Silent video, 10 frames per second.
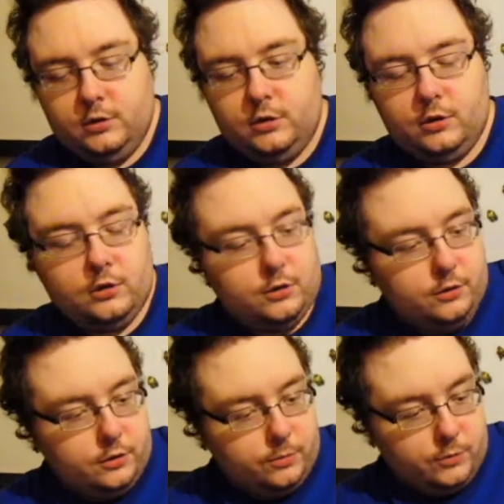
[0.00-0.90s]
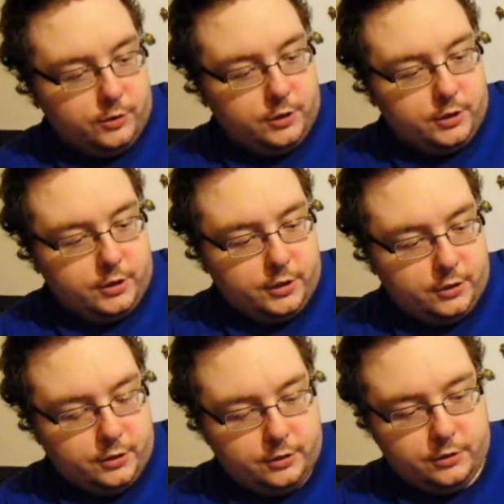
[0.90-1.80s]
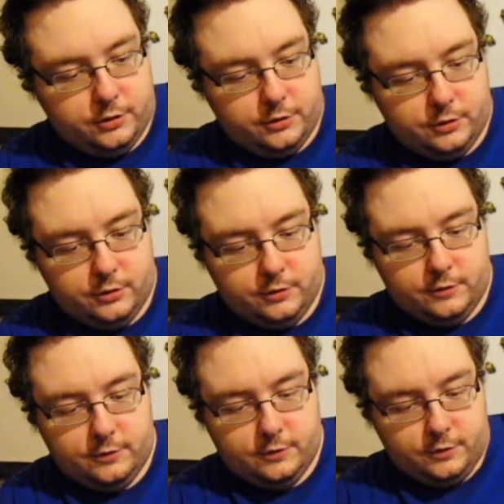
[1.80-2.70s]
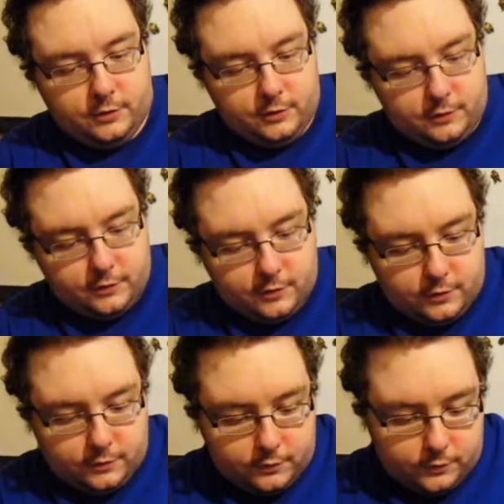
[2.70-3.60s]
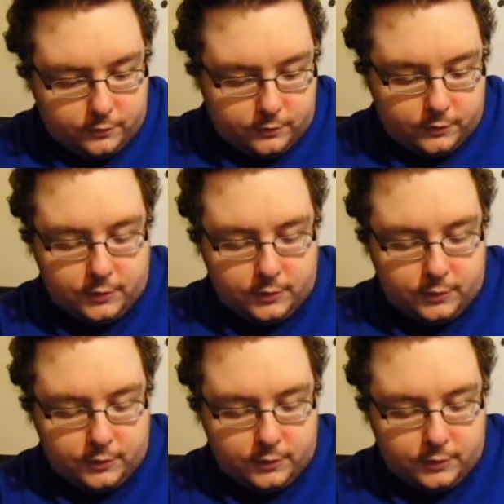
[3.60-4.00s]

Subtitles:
I'm going to go up one higher so it isn't as loose,